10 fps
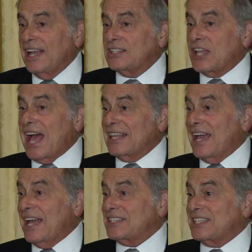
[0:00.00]

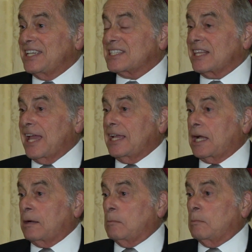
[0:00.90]
Tallahassee is like
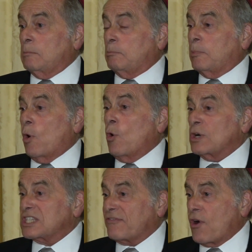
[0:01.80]

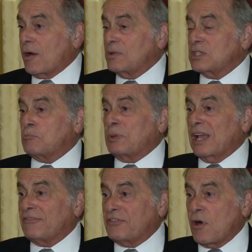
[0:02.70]
horse farmers,
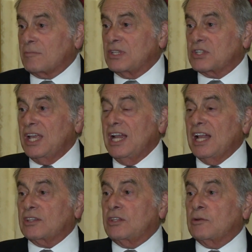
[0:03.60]
pig farmers.
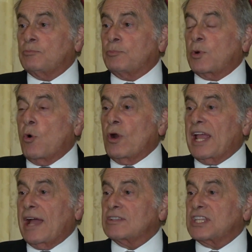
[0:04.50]
The
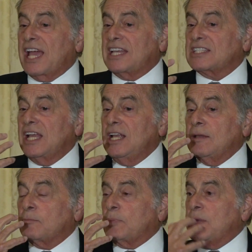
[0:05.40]
courthouse has
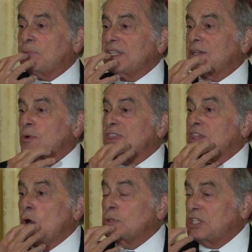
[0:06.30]
people in it with
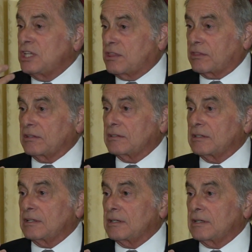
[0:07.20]
no teeth.
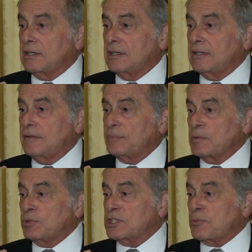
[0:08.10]

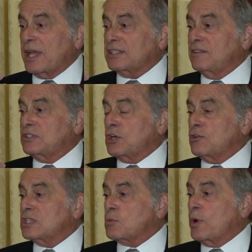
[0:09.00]
Prospective
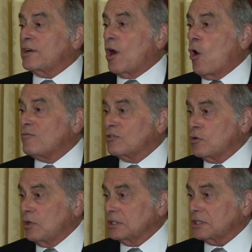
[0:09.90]
jurors wear
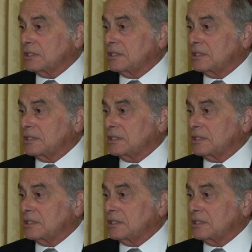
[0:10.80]
overalls.